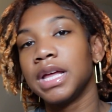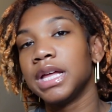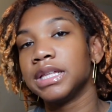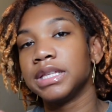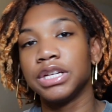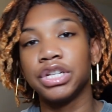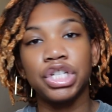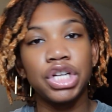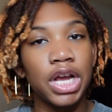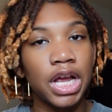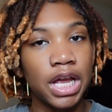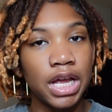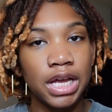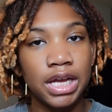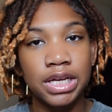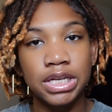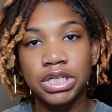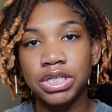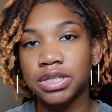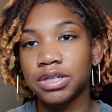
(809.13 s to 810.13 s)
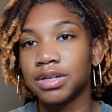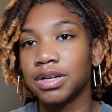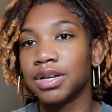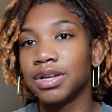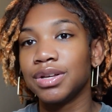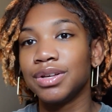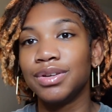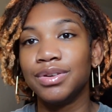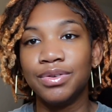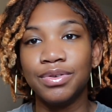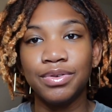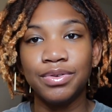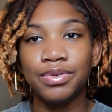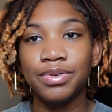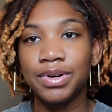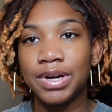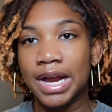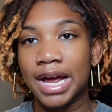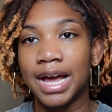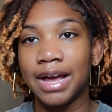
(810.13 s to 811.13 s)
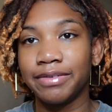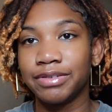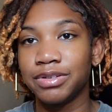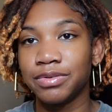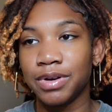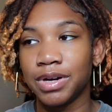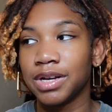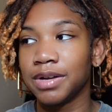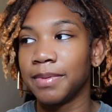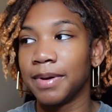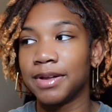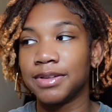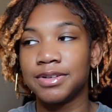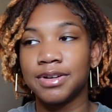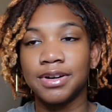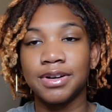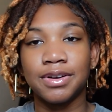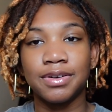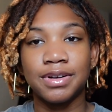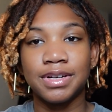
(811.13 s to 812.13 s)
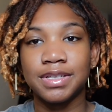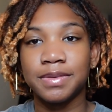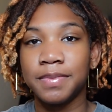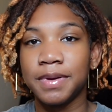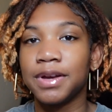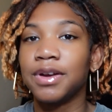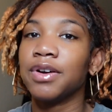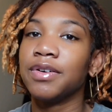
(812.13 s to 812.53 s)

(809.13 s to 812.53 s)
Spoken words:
to change, you do not have to worry about turning on this big